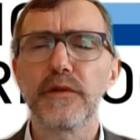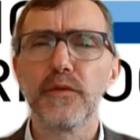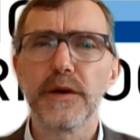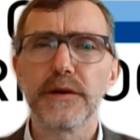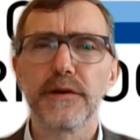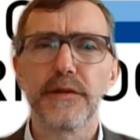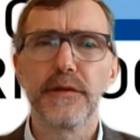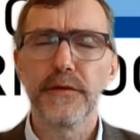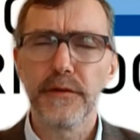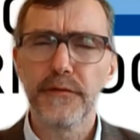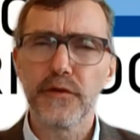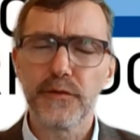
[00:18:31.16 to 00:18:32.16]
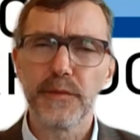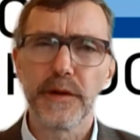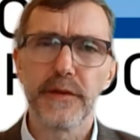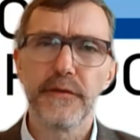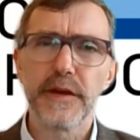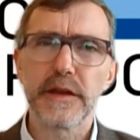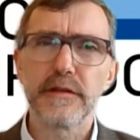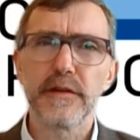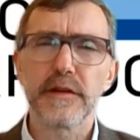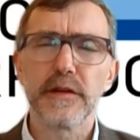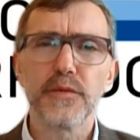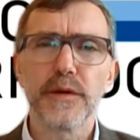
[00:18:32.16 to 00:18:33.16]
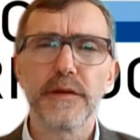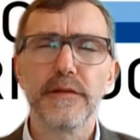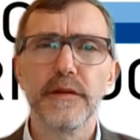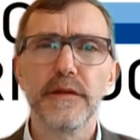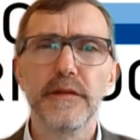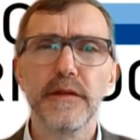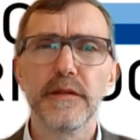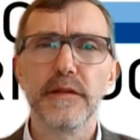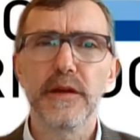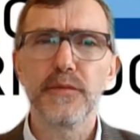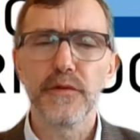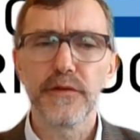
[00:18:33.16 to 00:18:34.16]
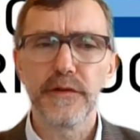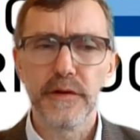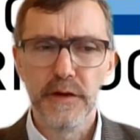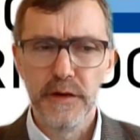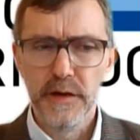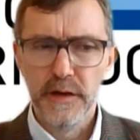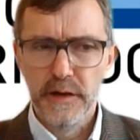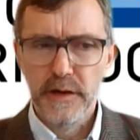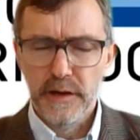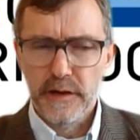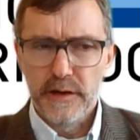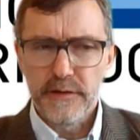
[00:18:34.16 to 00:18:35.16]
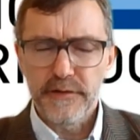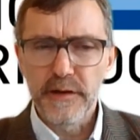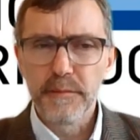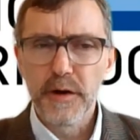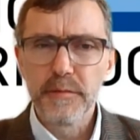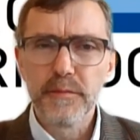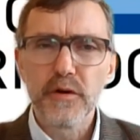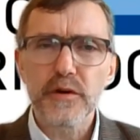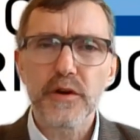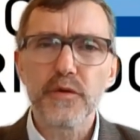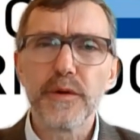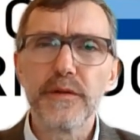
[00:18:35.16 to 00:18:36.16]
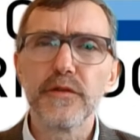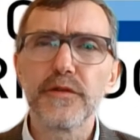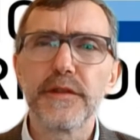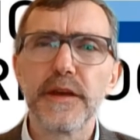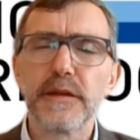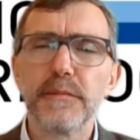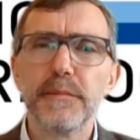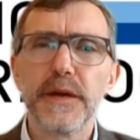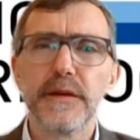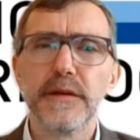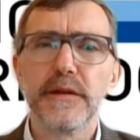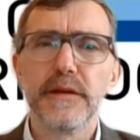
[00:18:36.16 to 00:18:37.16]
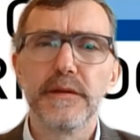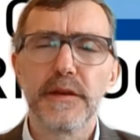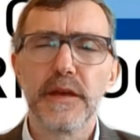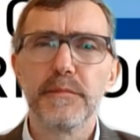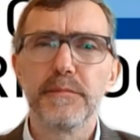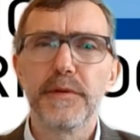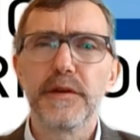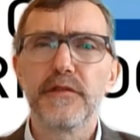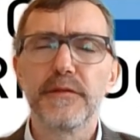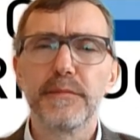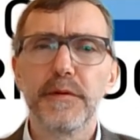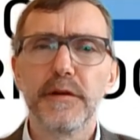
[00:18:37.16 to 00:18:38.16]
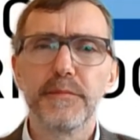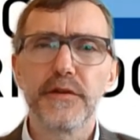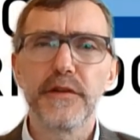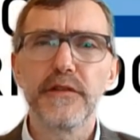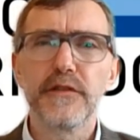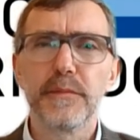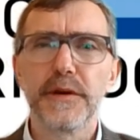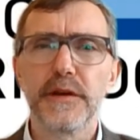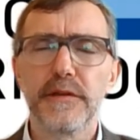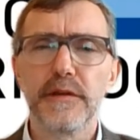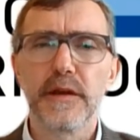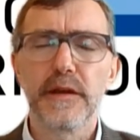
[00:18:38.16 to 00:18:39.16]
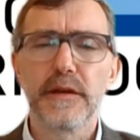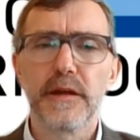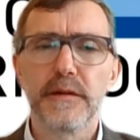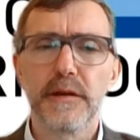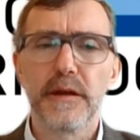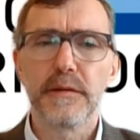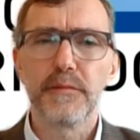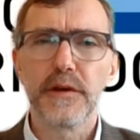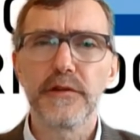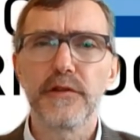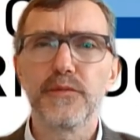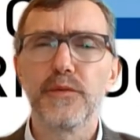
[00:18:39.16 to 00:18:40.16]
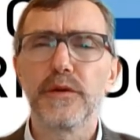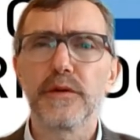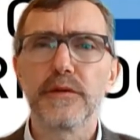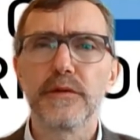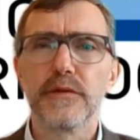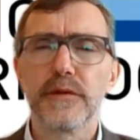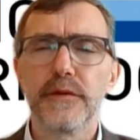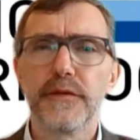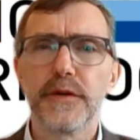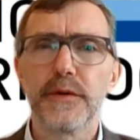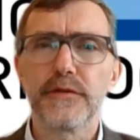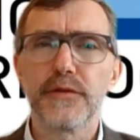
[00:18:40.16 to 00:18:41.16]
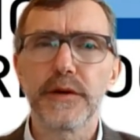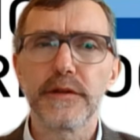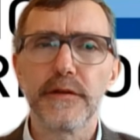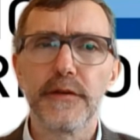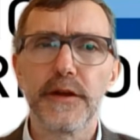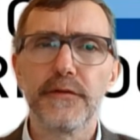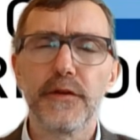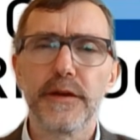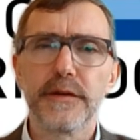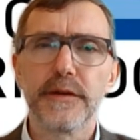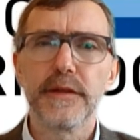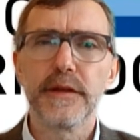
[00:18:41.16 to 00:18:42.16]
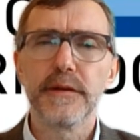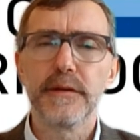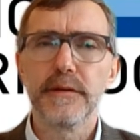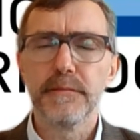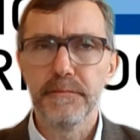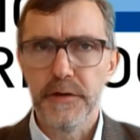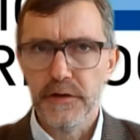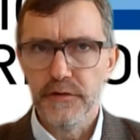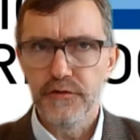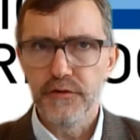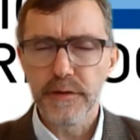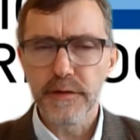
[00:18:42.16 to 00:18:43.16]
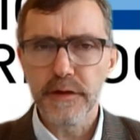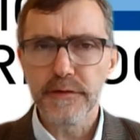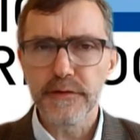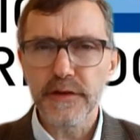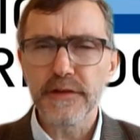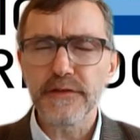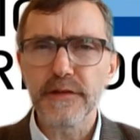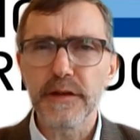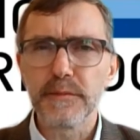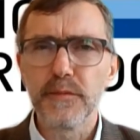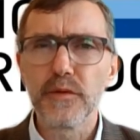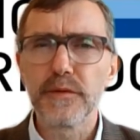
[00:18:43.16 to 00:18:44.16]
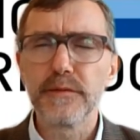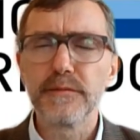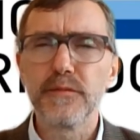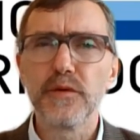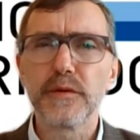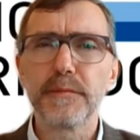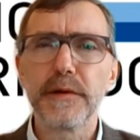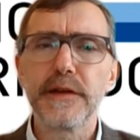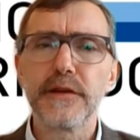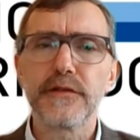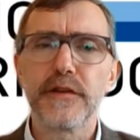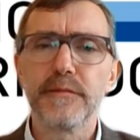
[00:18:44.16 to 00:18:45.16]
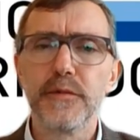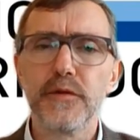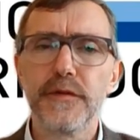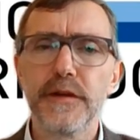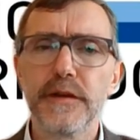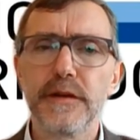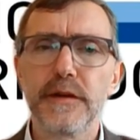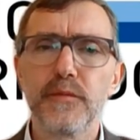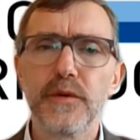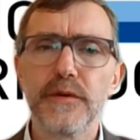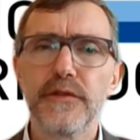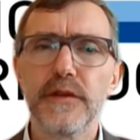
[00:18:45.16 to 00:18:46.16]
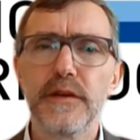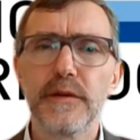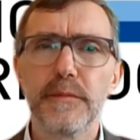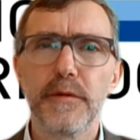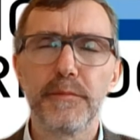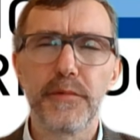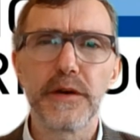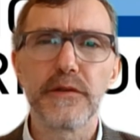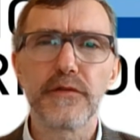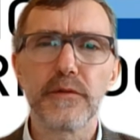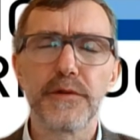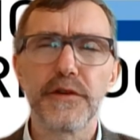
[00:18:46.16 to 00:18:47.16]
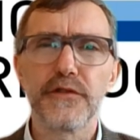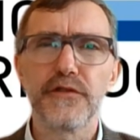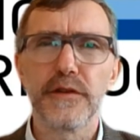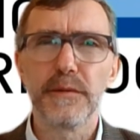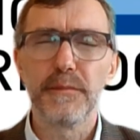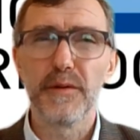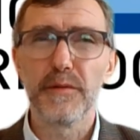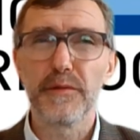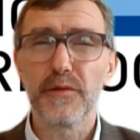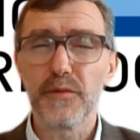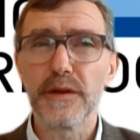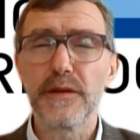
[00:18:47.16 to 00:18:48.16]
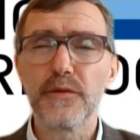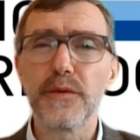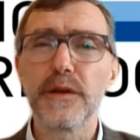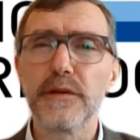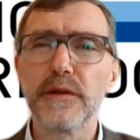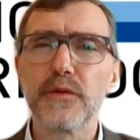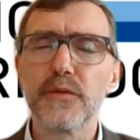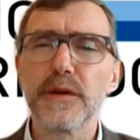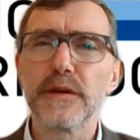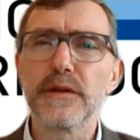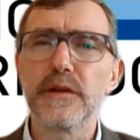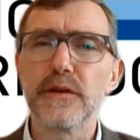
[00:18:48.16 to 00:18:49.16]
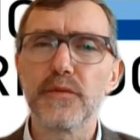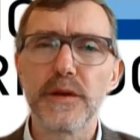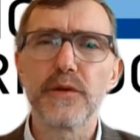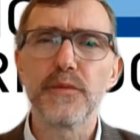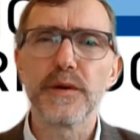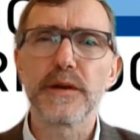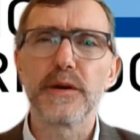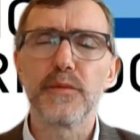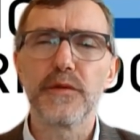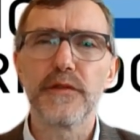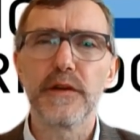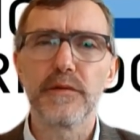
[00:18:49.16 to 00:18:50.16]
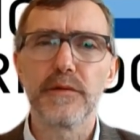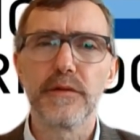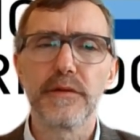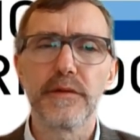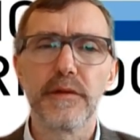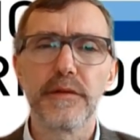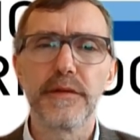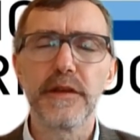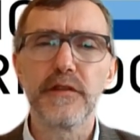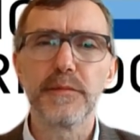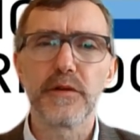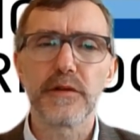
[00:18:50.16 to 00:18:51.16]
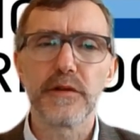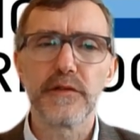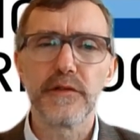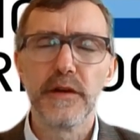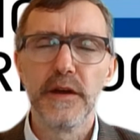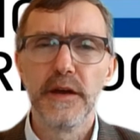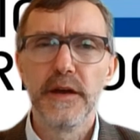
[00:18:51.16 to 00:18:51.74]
acquired, the, the first one, the Tech in 2018, that was a, say, a market with not that many companies participating, and, and, and prices were on, on a very attractive level. And, and then during the since then, more, more players have moved in, and we've seen a price compression in both 2020 and 2021, I would say, on, on, on these markets.